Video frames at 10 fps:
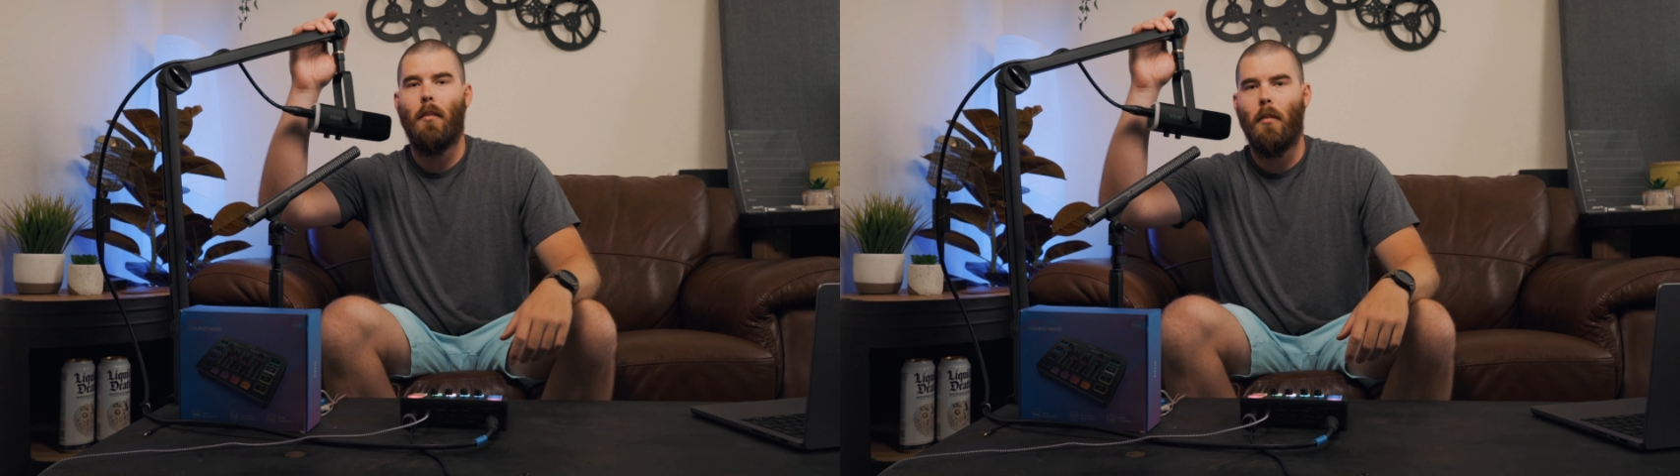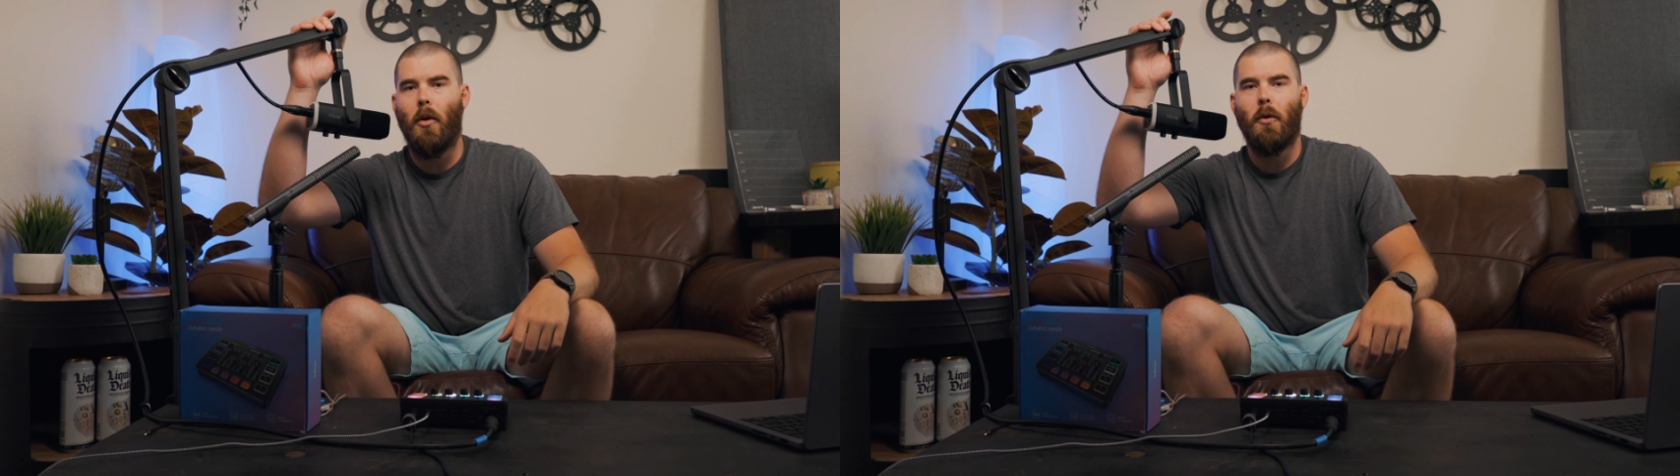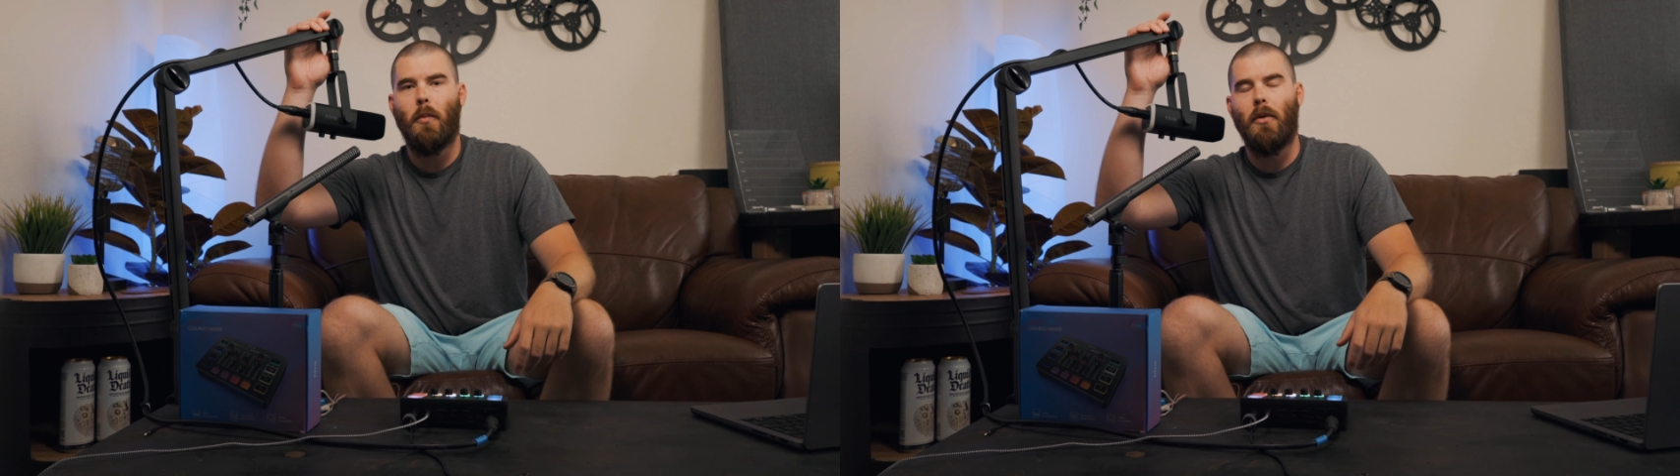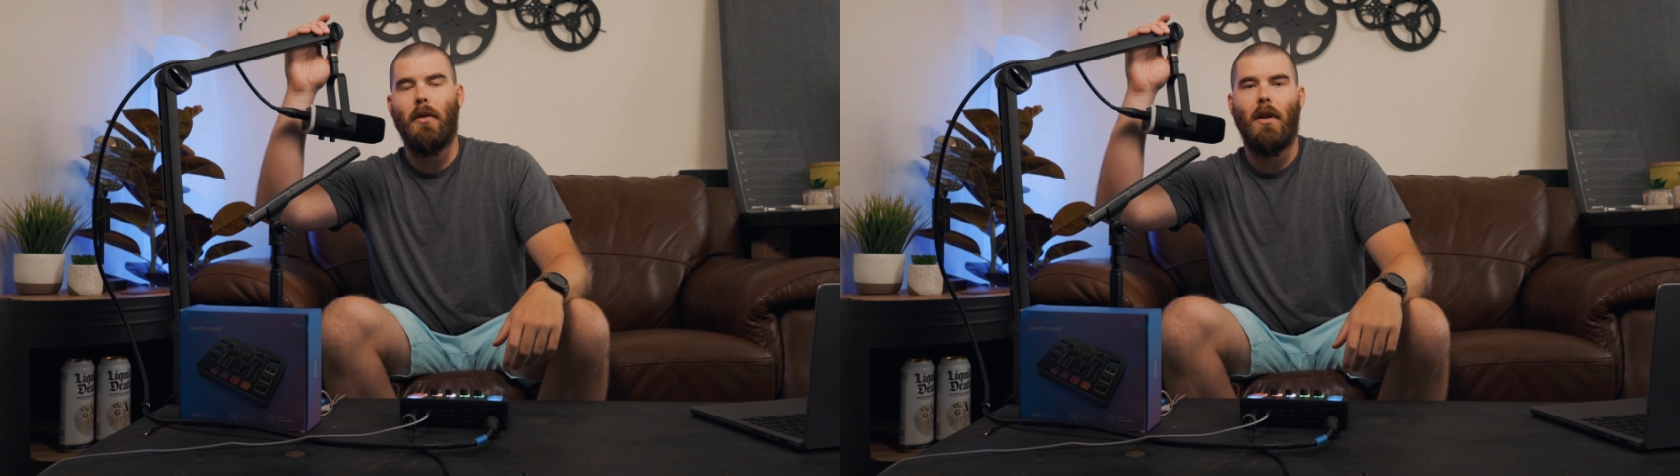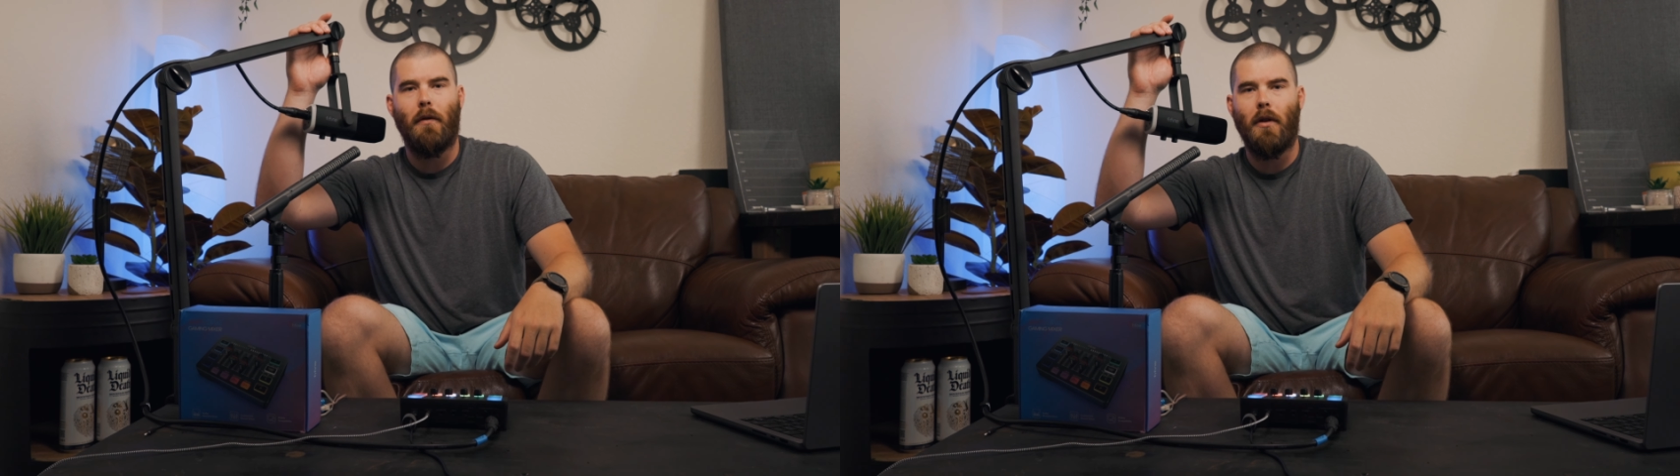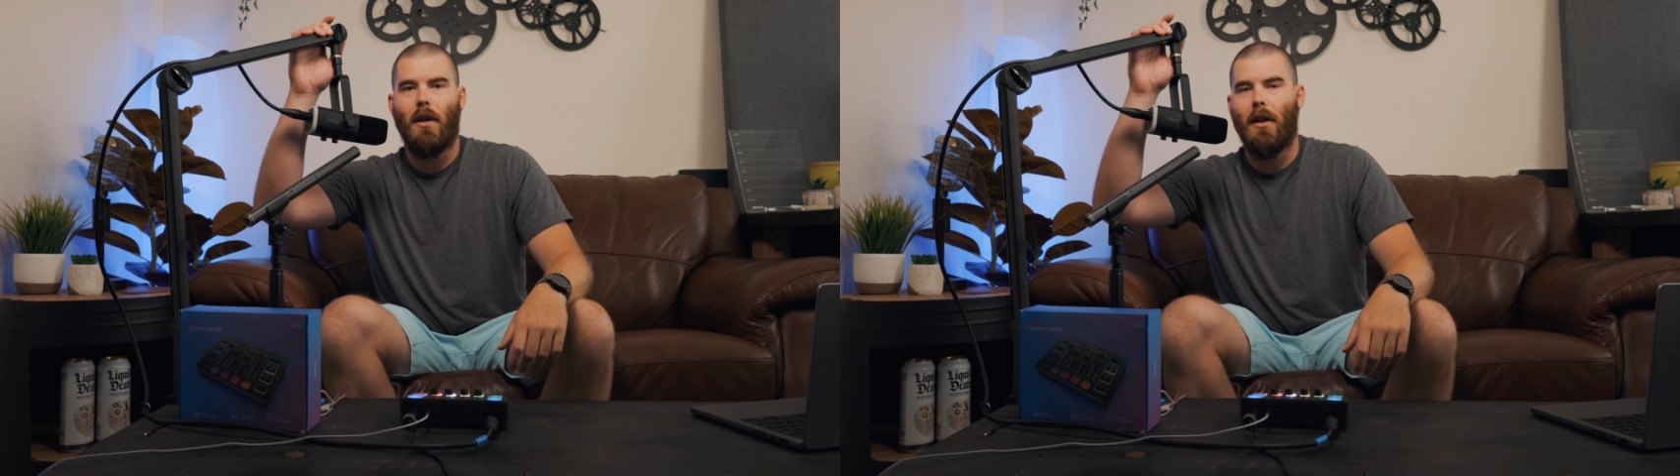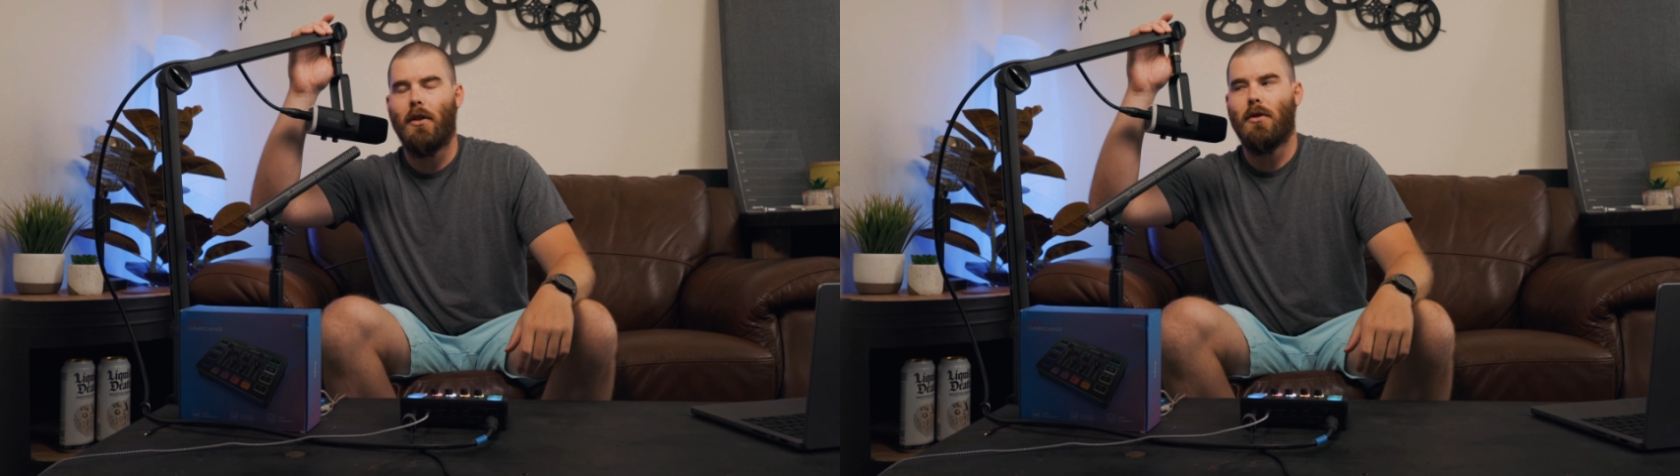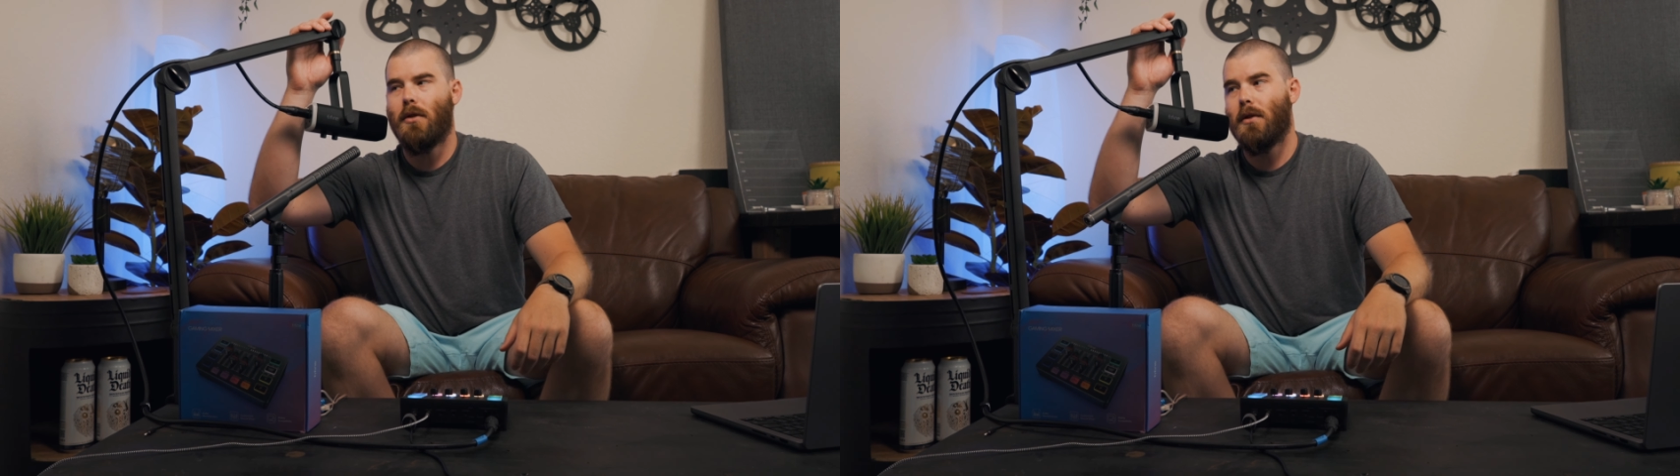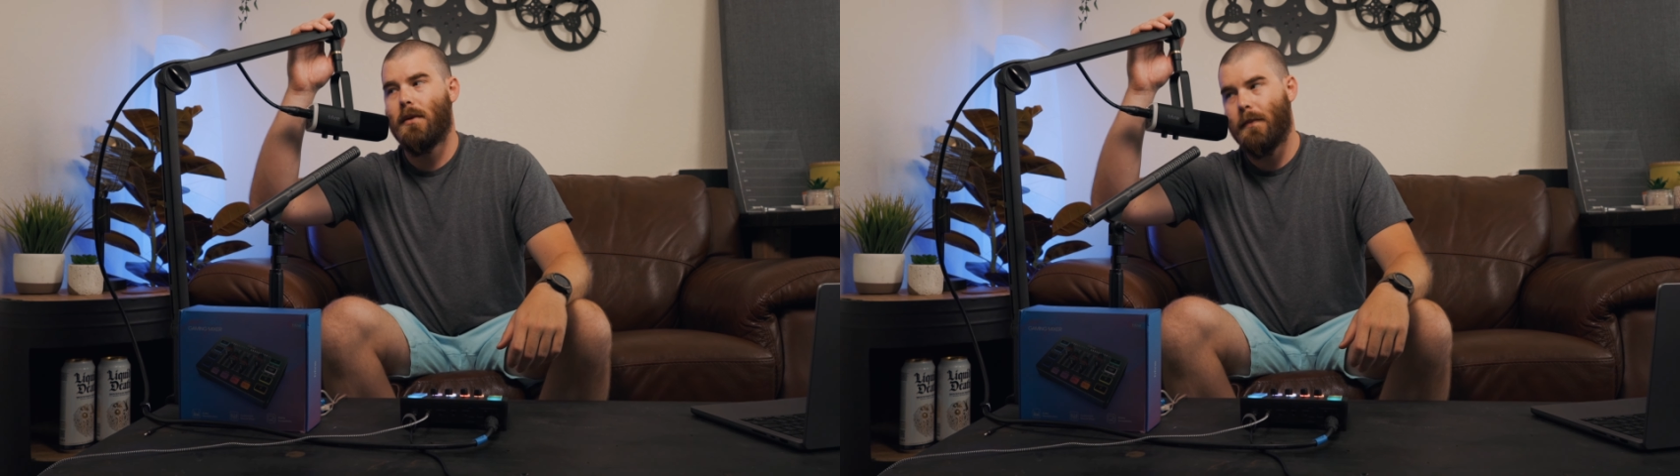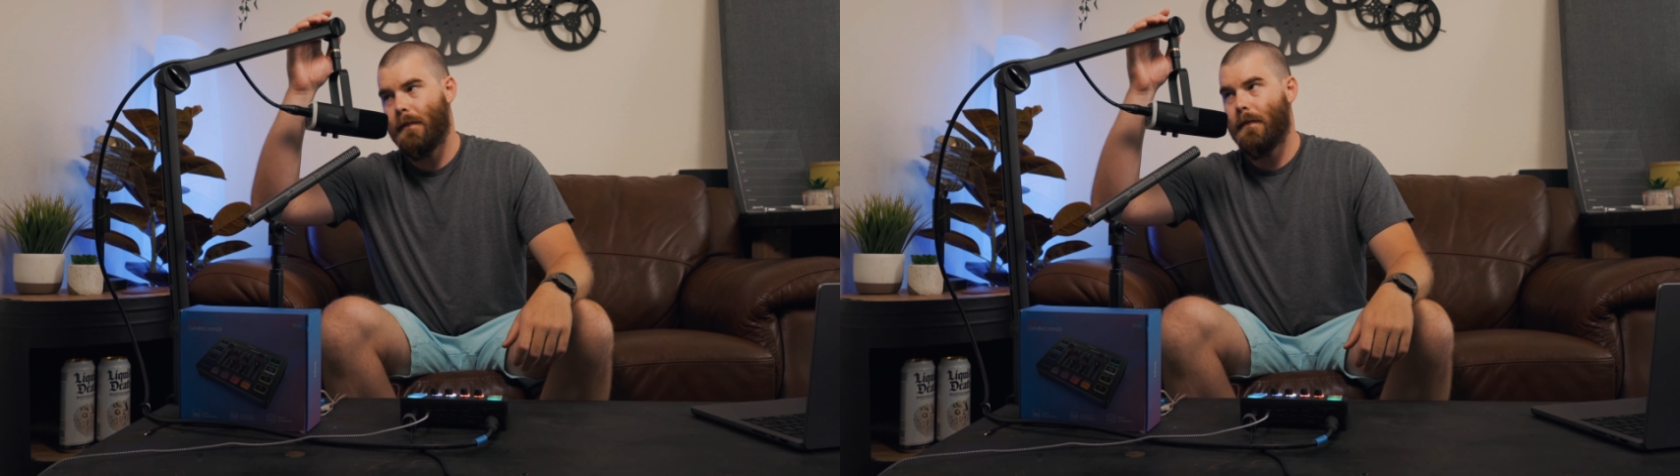multiple different occasions.
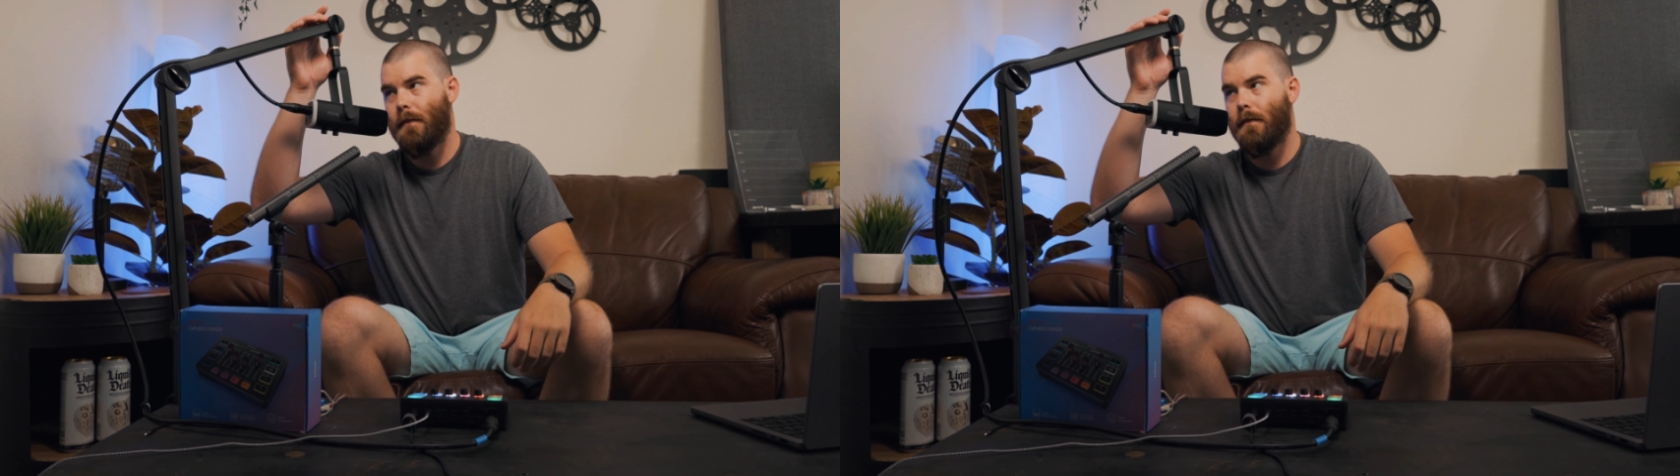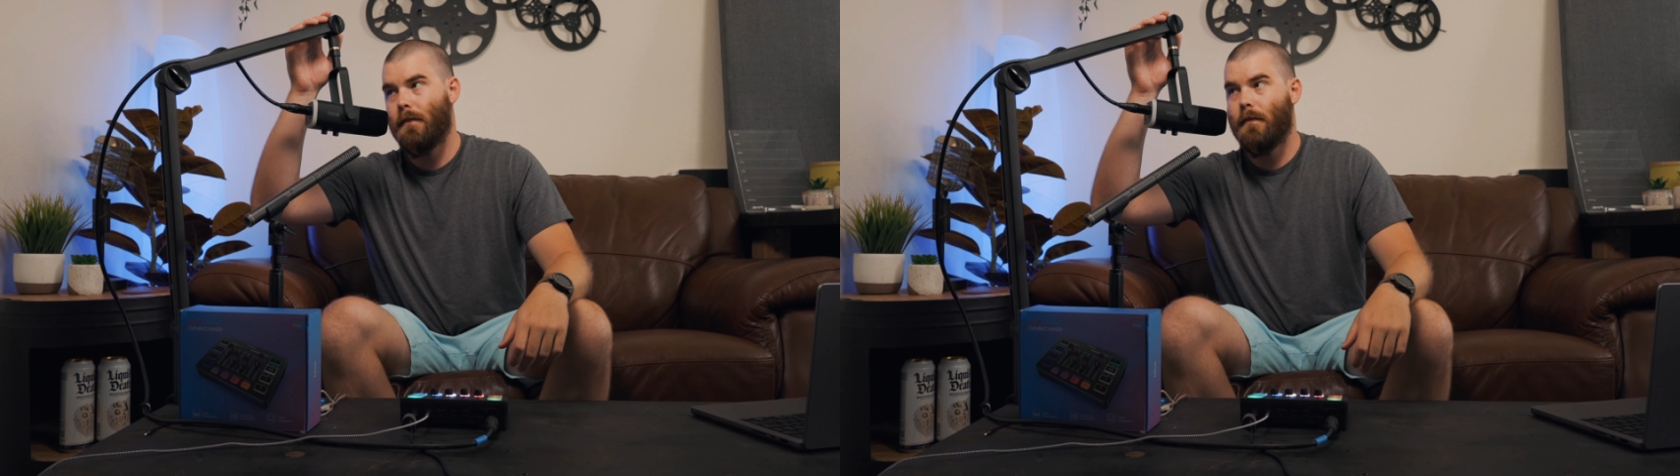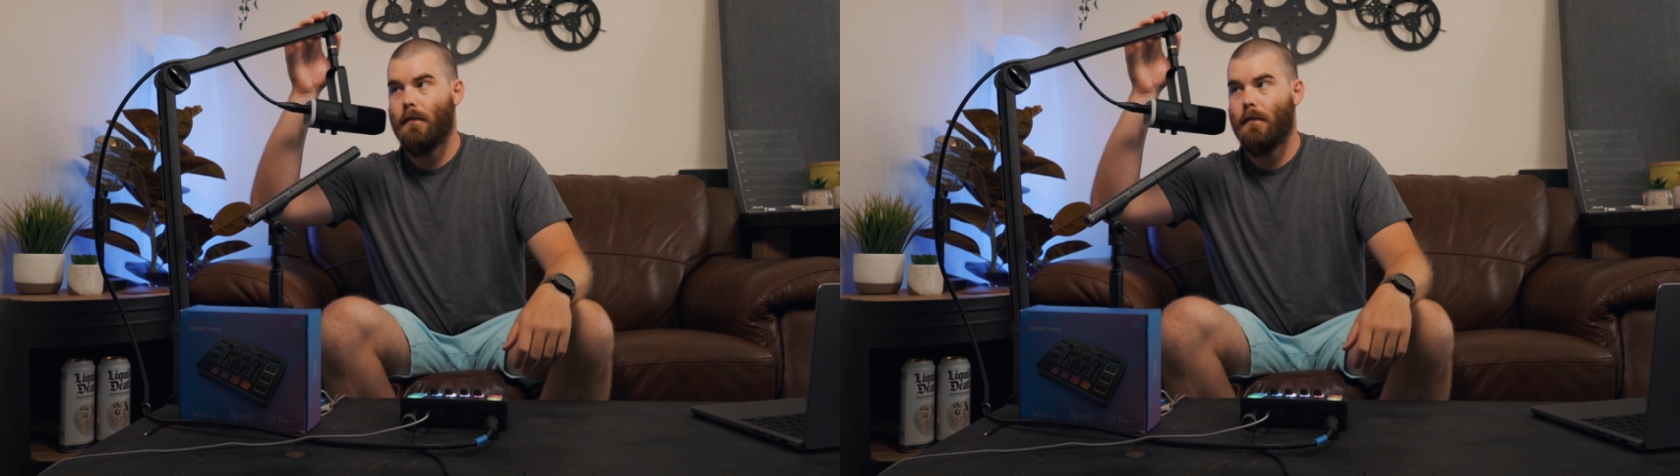Another feature that I